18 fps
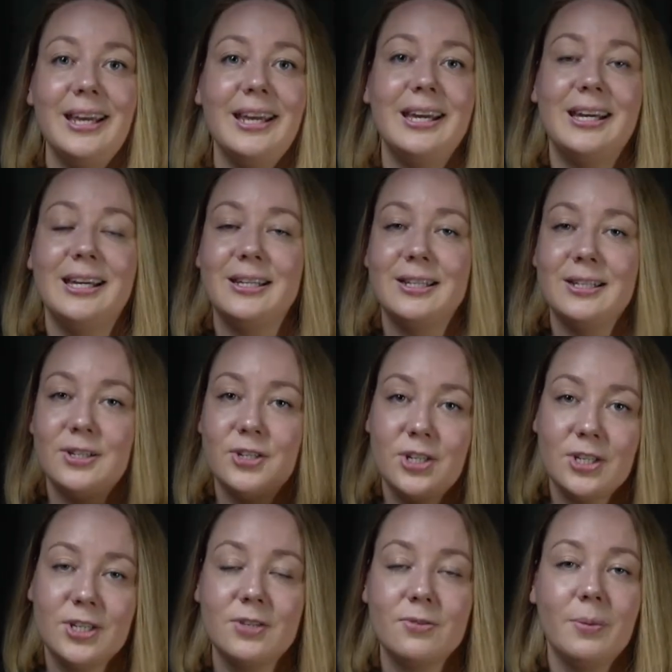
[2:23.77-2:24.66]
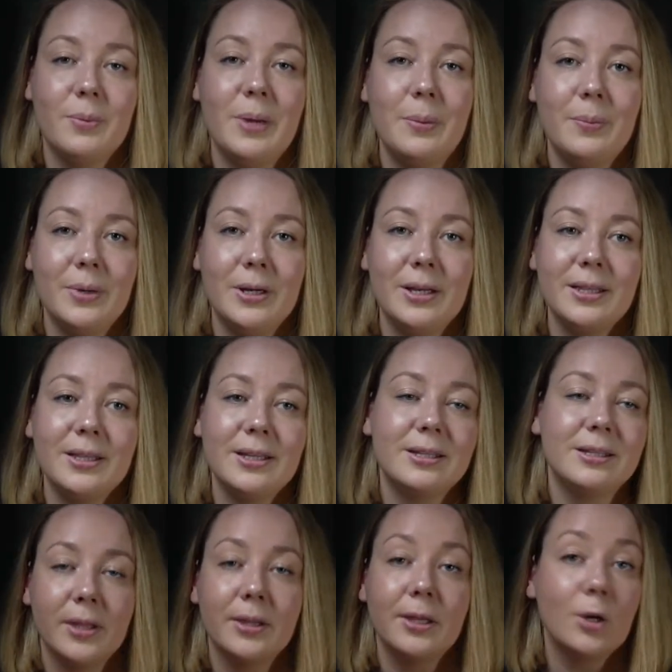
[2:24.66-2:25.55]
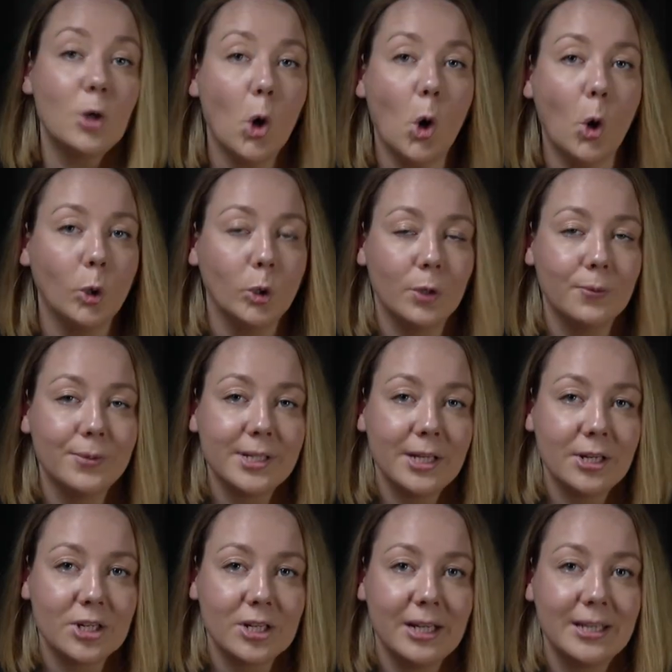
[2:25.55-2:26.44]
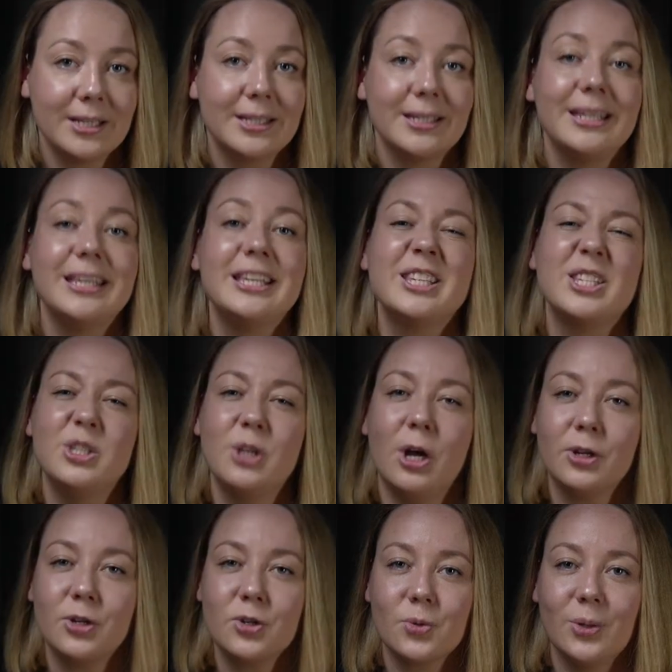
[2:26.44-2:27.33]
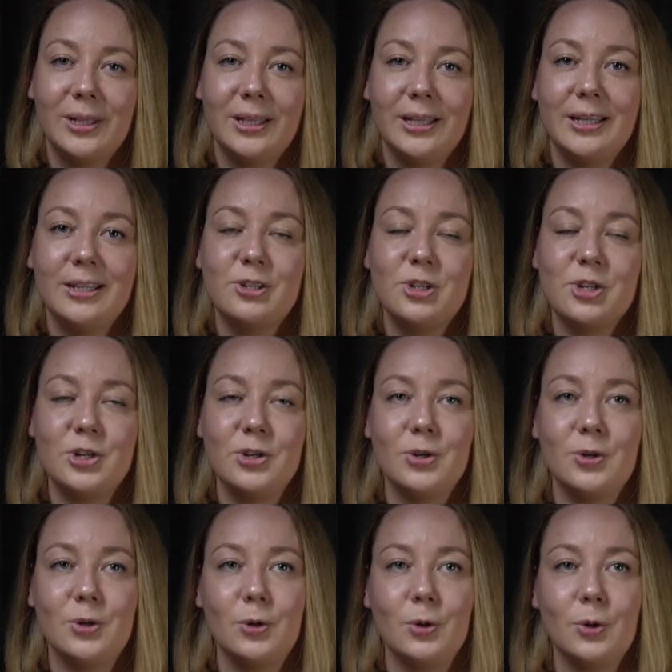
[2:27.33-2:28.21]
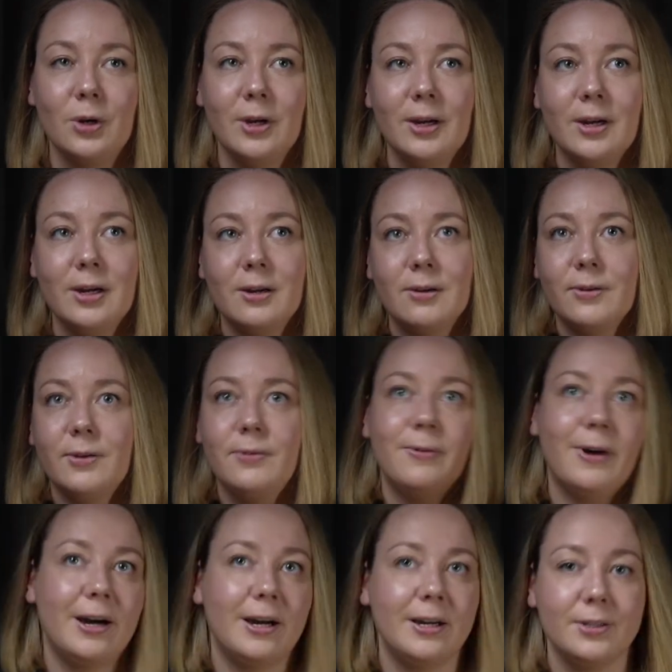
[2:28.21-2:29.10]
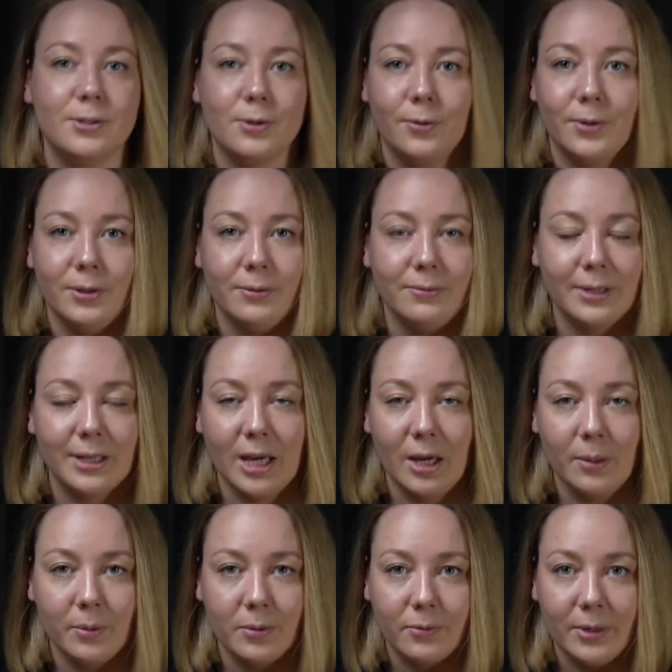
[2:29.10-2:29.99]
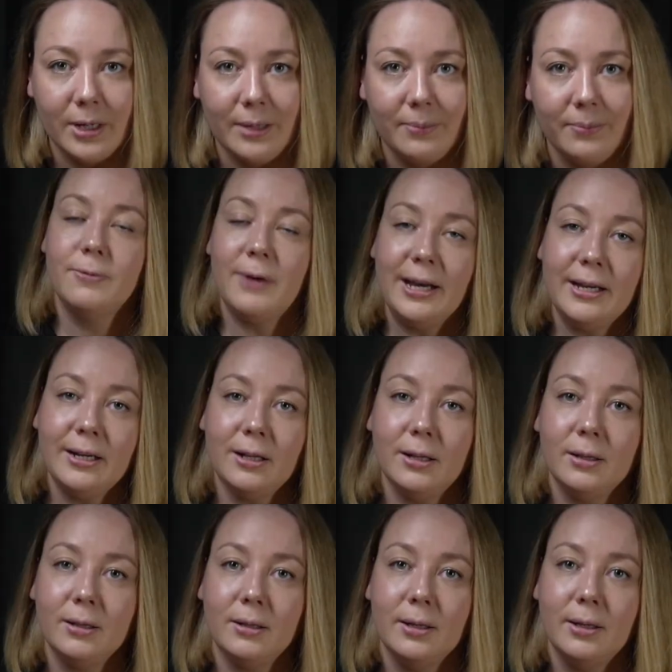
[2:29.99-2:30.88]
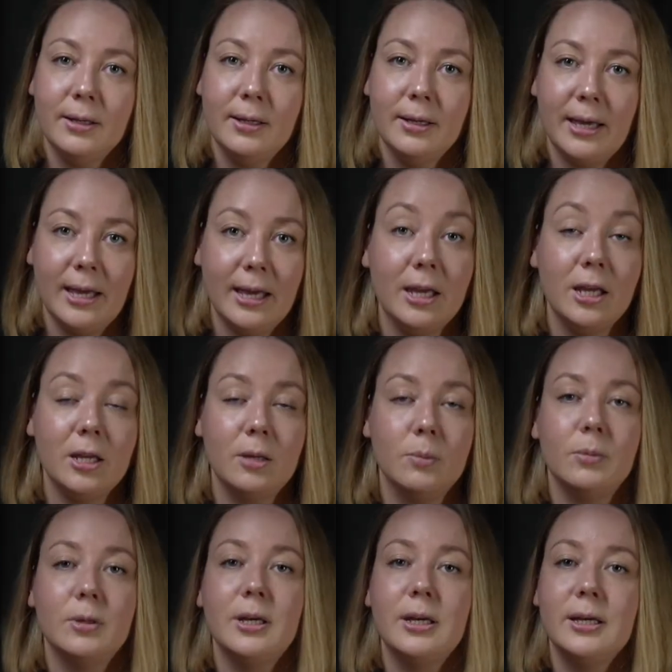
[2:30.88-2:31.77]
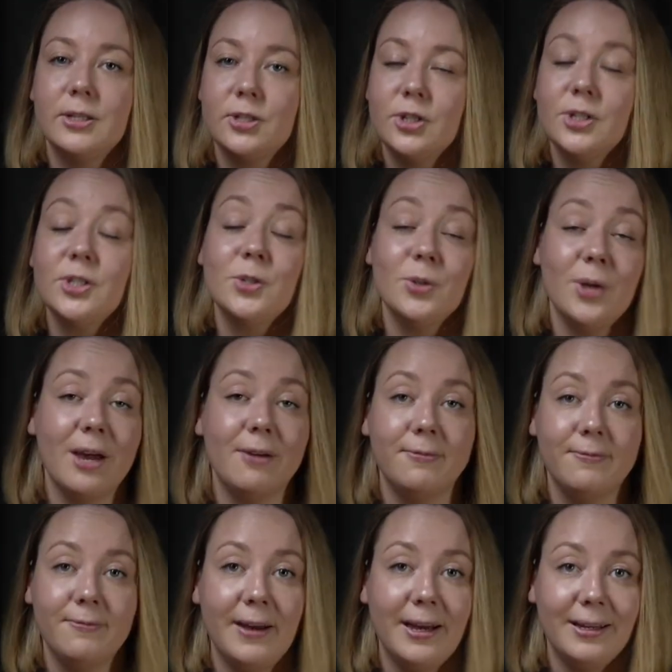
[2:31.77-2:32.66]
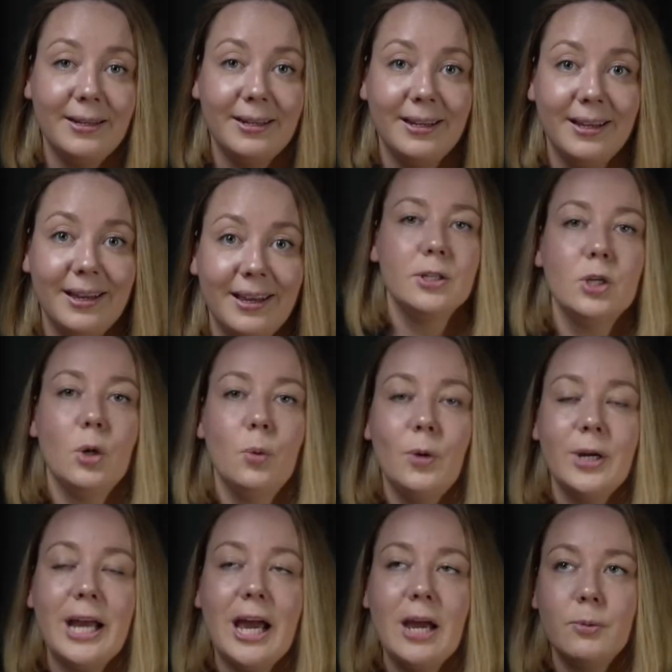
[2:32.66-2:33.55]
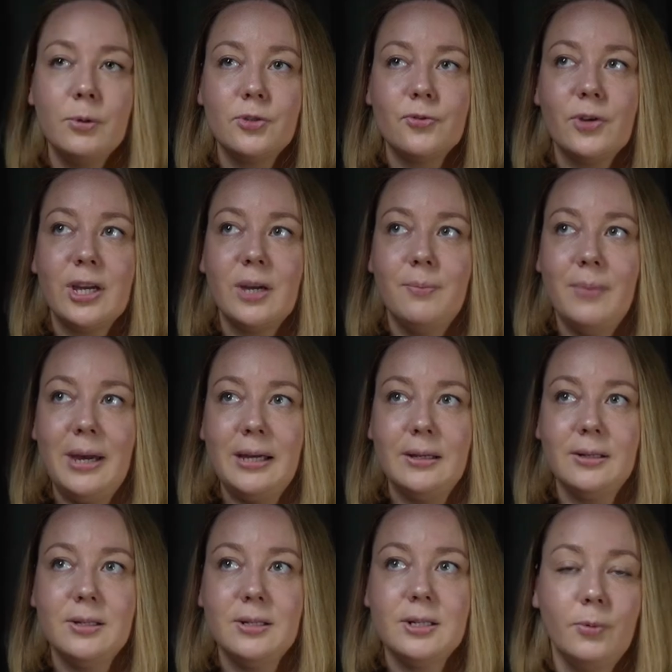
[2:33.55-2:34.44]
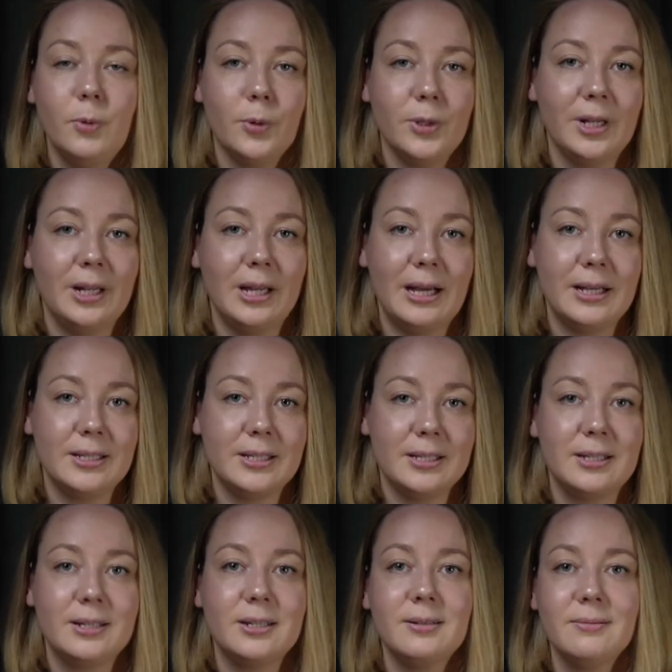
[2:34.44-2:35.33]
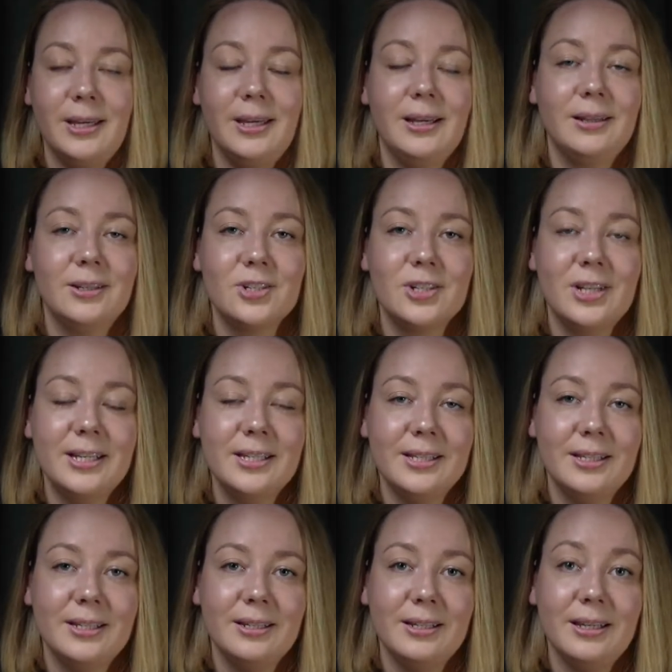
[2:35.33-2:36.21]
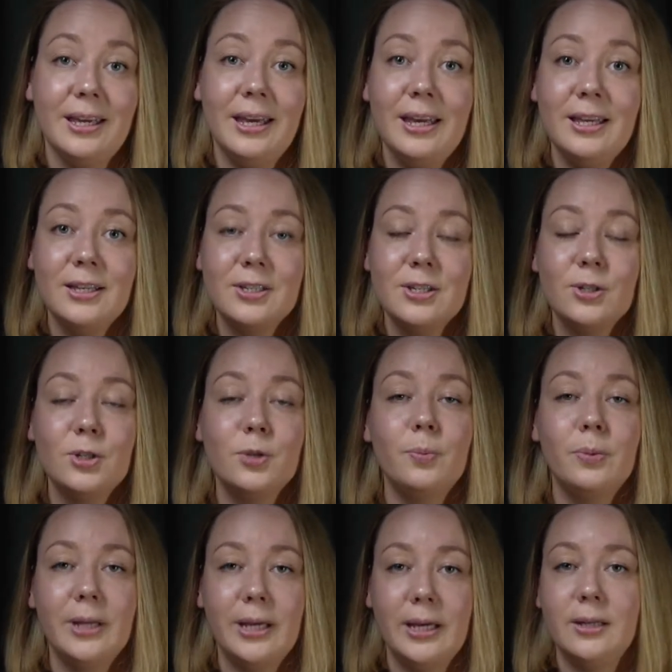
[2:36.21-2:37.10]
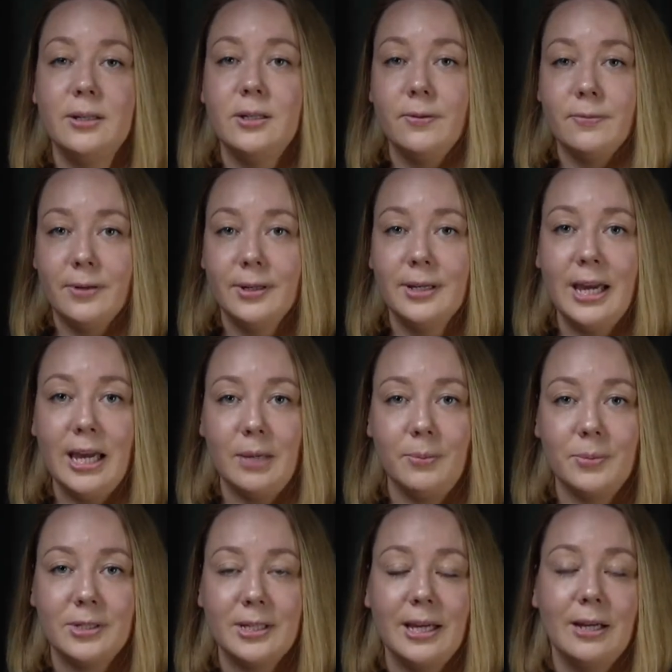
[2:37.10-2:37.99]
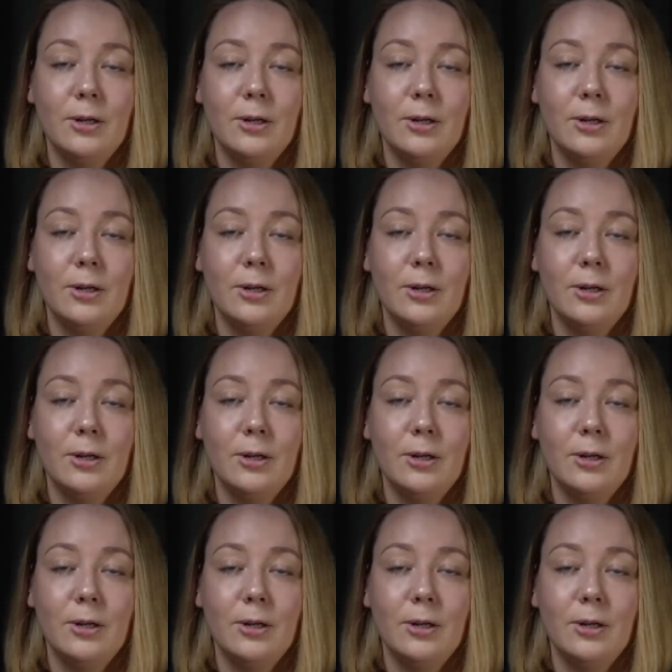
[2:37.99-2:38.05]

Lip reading: And just remember that the goal of such lesson is not really to revise all the vocabulary. Final aim is just to have fun. So what I would recommend for the last English lesson is to play different games.